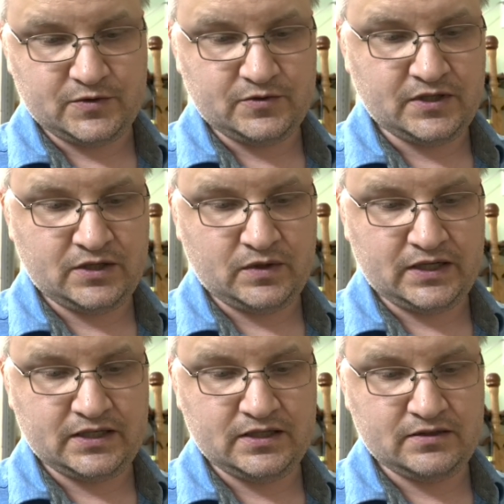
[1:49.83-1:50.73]
So now I
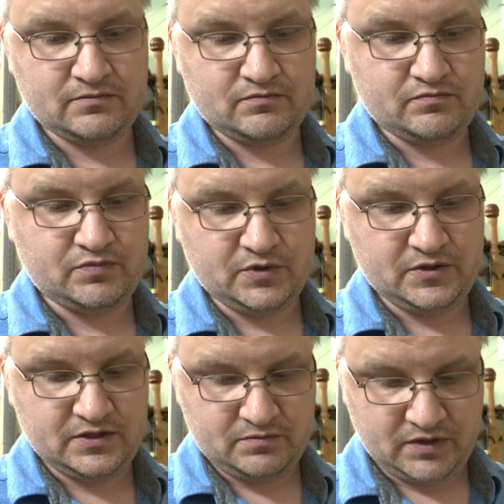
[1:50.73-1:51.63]
can put
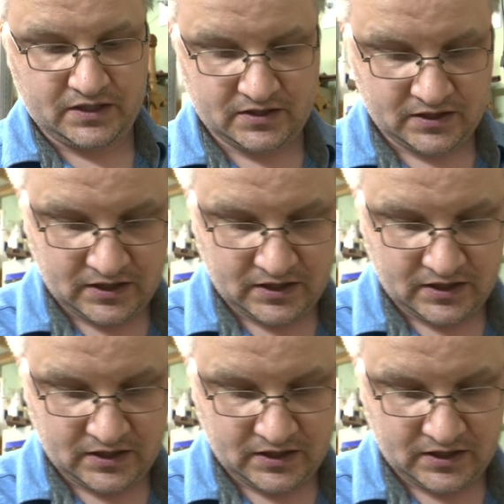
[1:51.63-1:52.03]
this blade